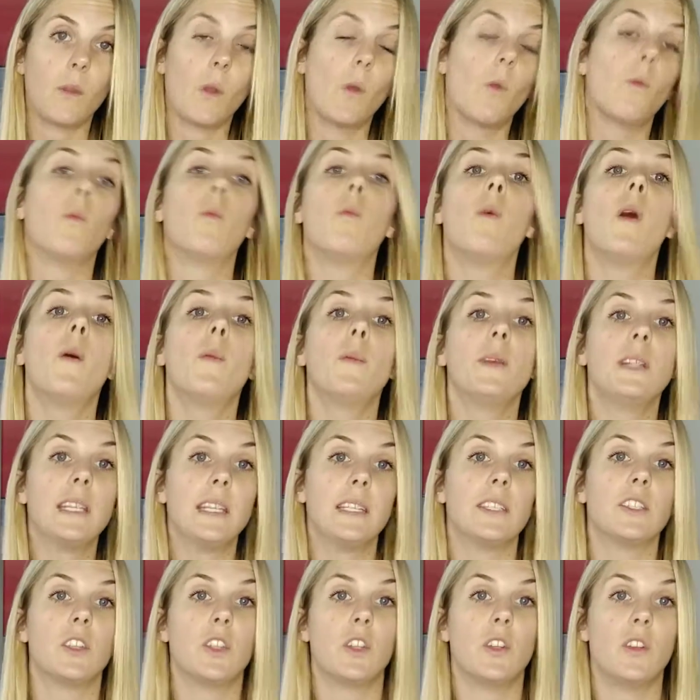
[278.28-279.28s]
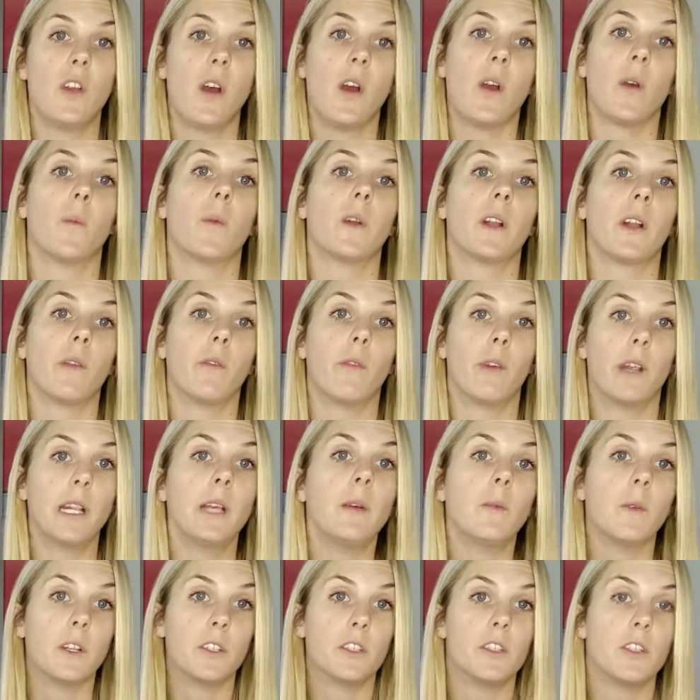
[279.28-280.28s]
what we need to know, what I
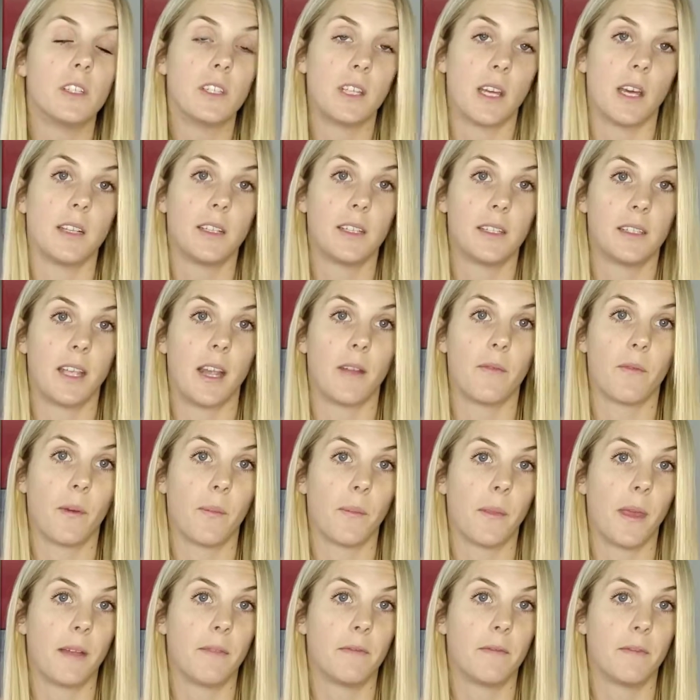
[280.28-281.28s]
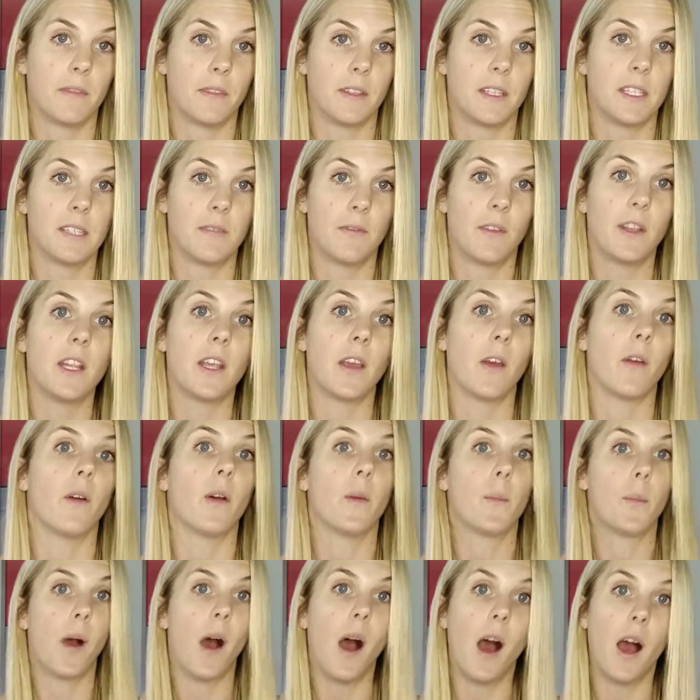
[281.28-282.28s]
really want you to understand from this video,
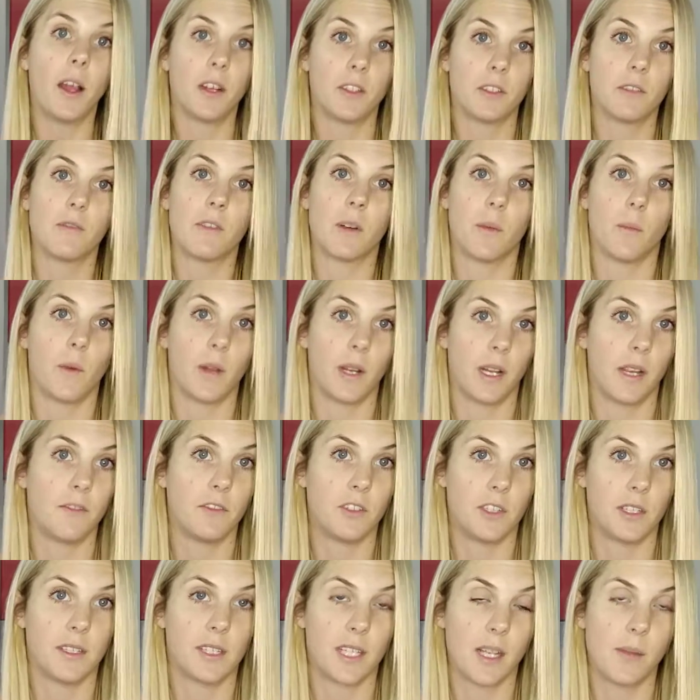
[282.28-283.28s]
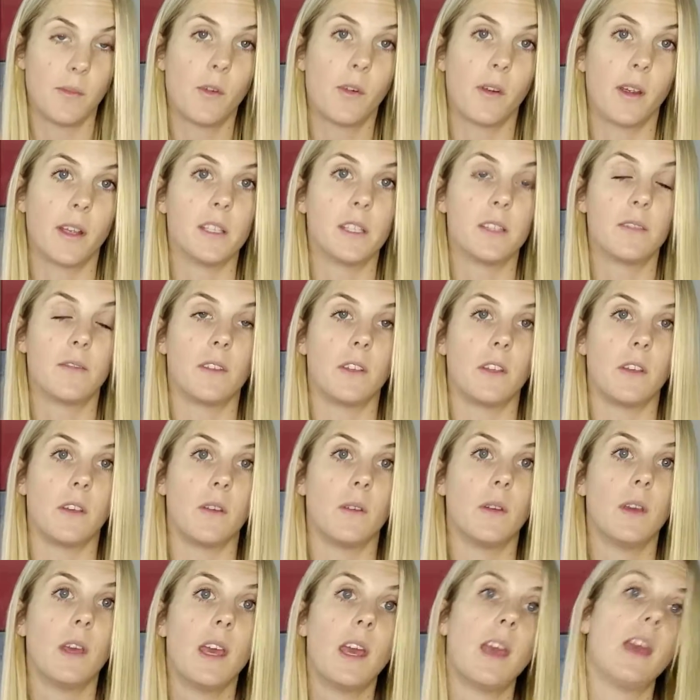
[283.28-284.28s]
apart from what I've just summarized for
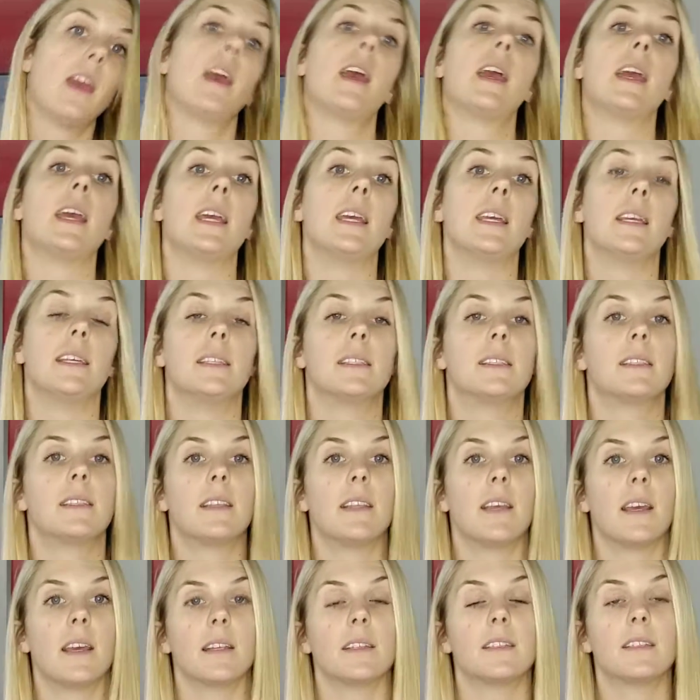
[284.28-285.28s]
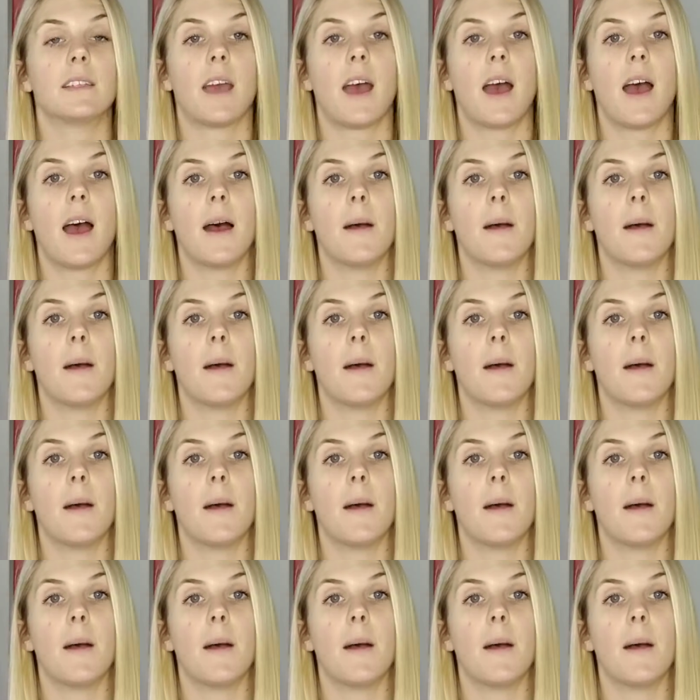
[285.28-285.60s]
you, is that